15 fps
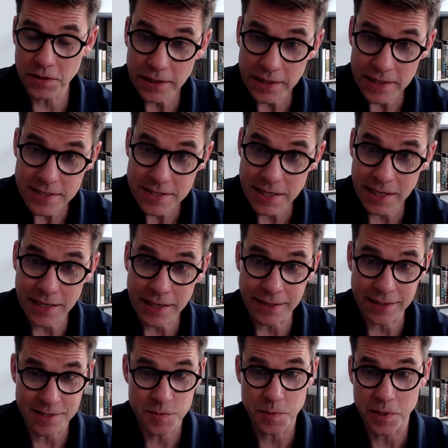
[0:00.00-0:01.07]
listening
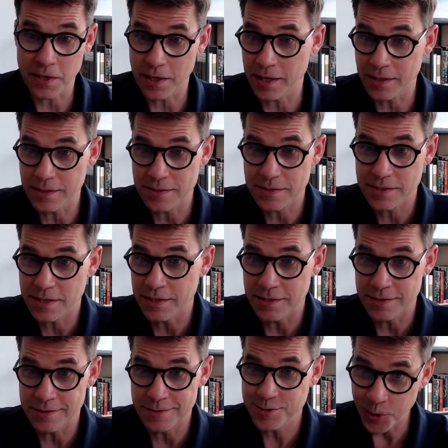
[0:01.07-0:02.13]
experience
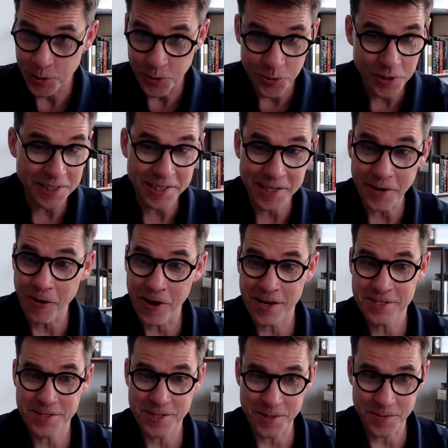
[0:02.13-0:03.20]
is totally
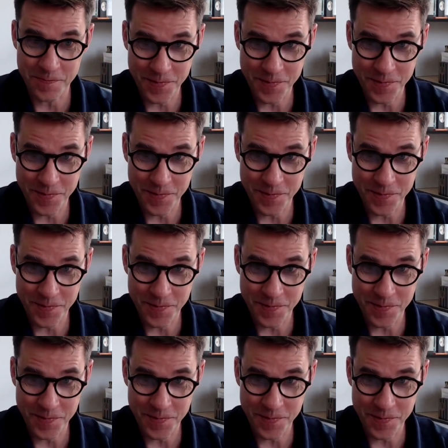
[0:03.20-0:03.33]
awesome.